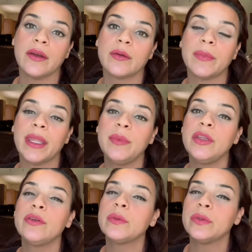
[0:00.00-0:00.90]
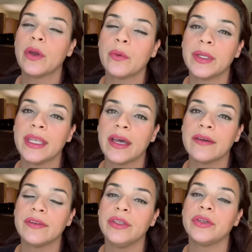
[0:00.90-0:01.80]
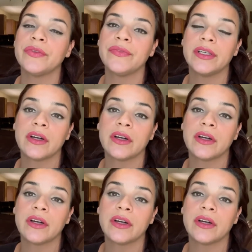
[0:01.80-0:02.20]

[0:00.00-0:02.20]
or maybe you don't know enough and you don't feel